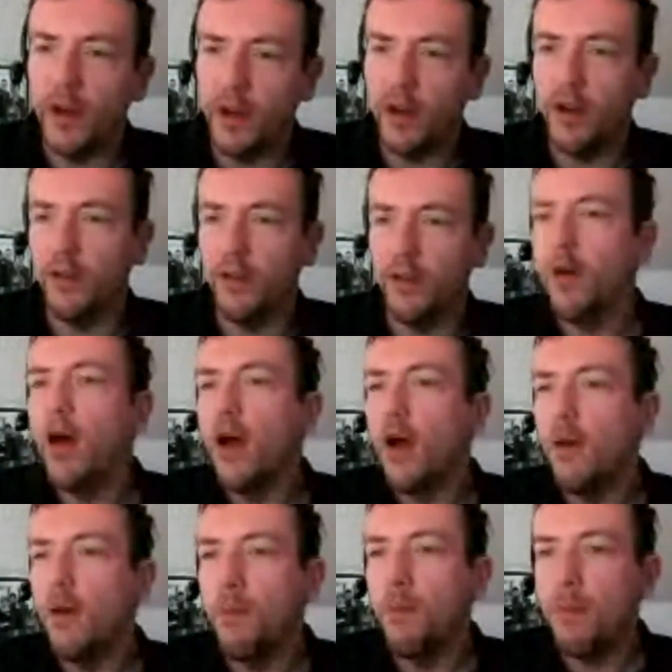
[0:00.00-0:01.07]
So we've had a kind of
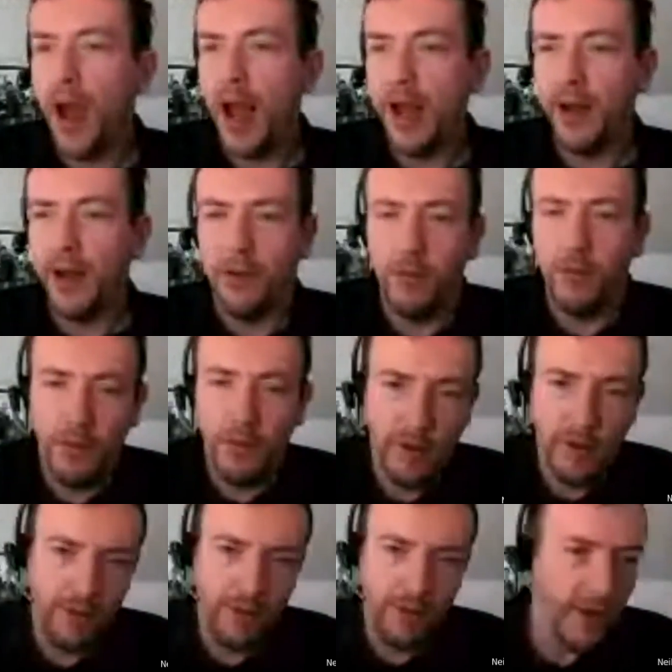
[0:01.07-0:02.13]

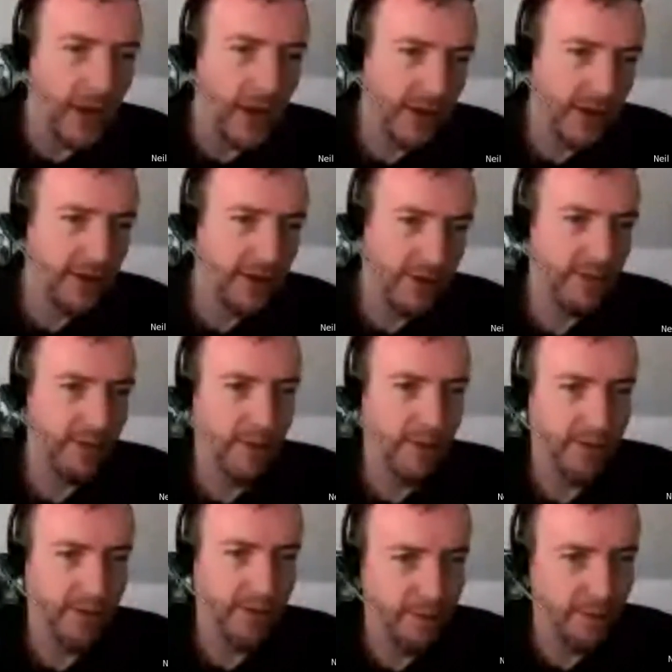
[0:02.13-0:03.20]
we went through decades
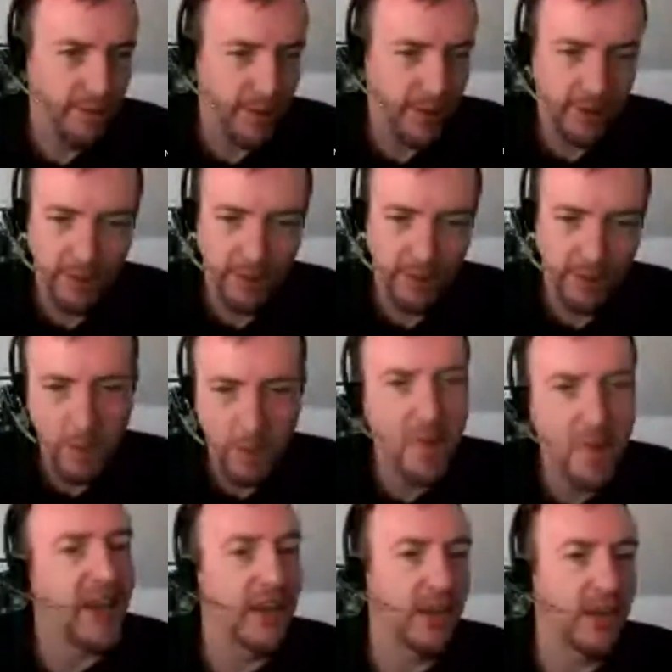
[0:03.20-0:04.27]
of sort of
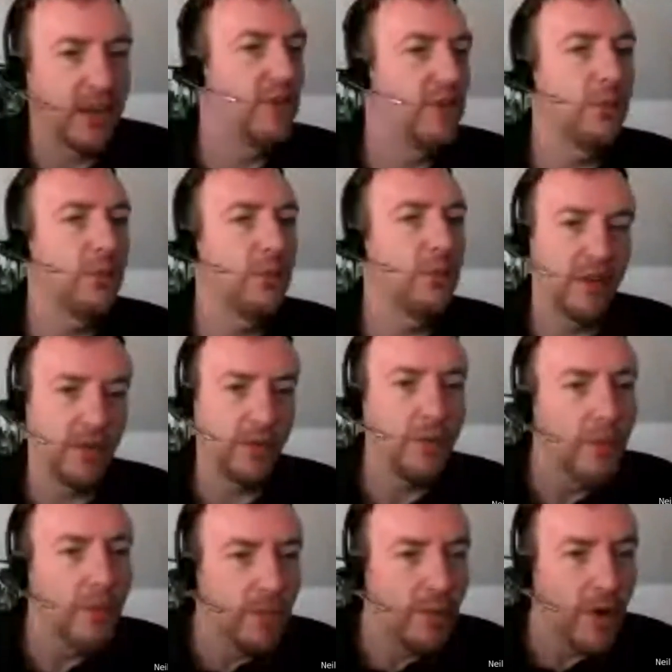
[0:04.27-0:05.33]
mega
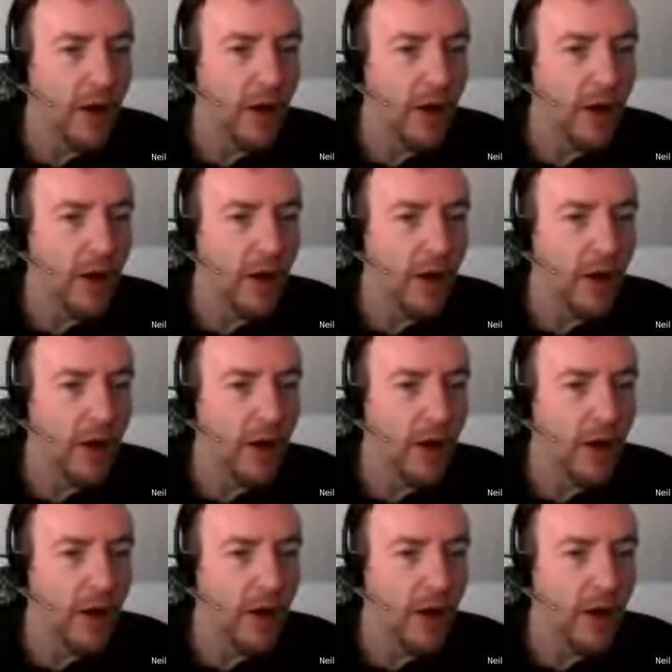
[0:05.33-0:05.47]
consumerism.